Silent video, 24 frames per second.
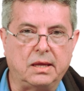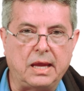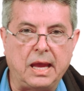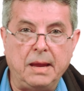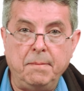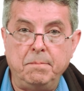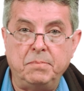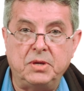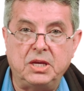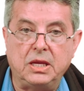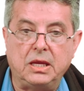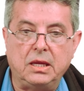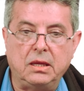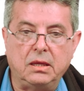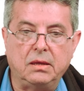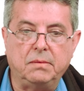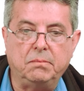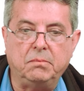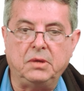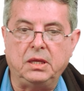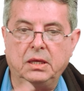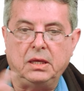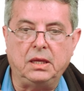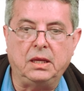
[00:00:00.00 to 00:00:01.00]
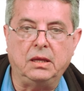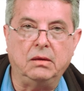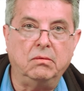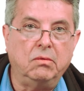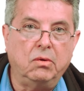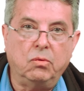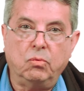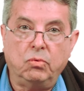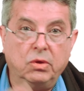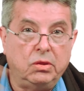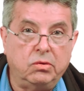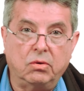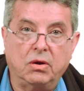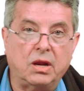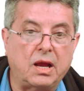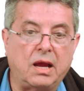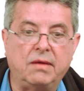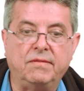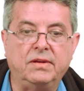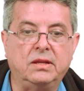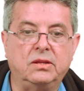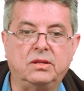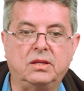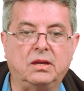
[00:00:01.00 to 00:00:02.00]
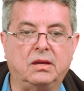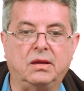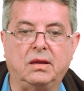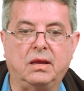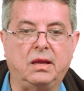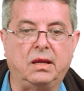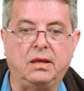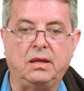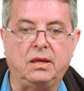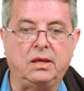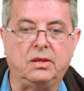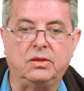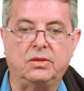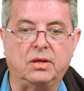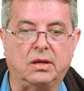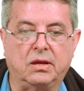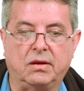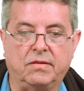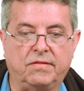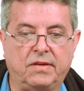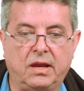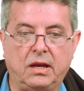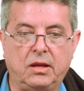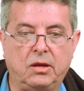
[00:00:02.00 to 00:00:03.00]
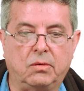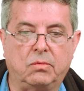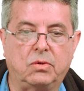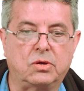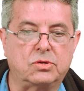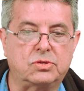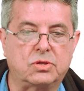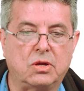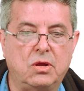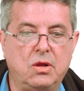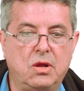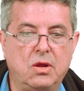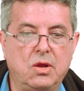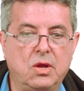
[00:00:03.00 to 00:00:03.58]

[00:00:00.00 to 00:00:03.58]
empty, meaning we don't have integer variables,